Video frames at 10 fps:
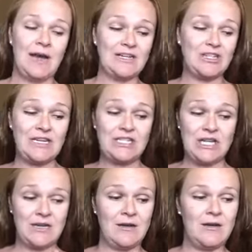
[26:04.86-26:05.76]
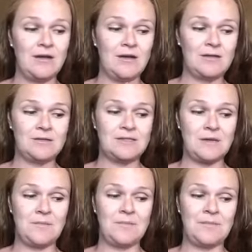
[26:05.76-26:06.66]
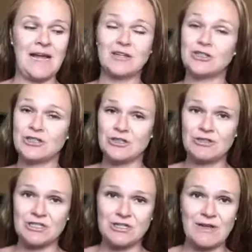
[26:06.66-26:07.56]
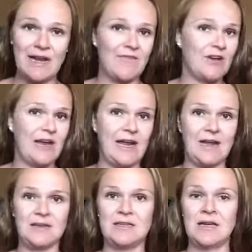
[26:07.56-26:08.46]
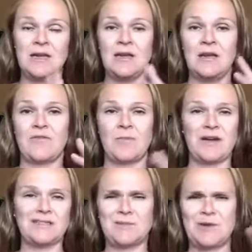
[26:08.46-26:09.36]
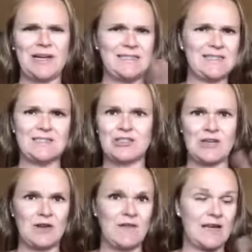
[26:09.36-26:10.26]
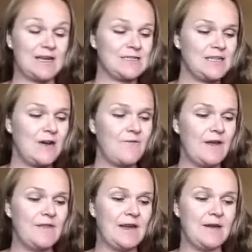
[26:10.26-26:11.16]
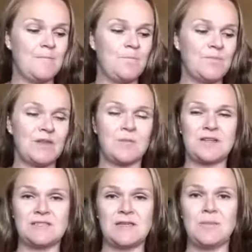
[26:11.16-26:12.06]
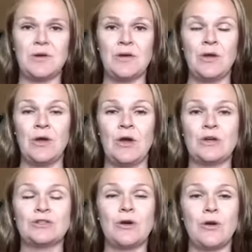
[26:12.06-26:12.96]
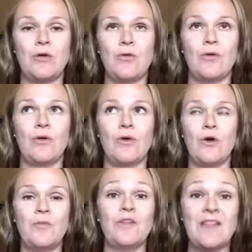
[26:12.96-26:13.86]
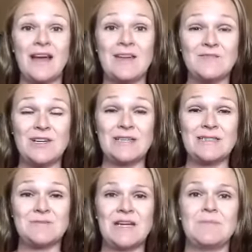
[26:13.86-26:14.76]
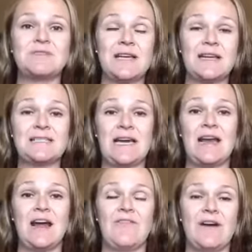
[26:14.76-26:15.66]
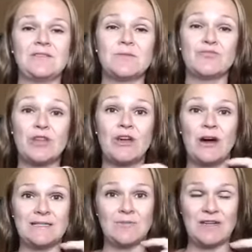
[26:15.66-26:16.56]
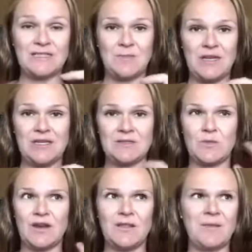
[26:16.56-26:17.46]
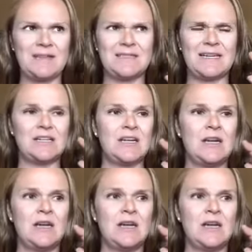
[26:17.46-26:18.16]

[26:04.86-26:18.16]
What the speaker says: hydration, some natural solutions you can have on hand for bug spray, sunscreen, all that kind of stuff, and then a little bit of sleep. So hopefully that gives you guys some tips. Like I said, I found some really awesome recipes. One of them has like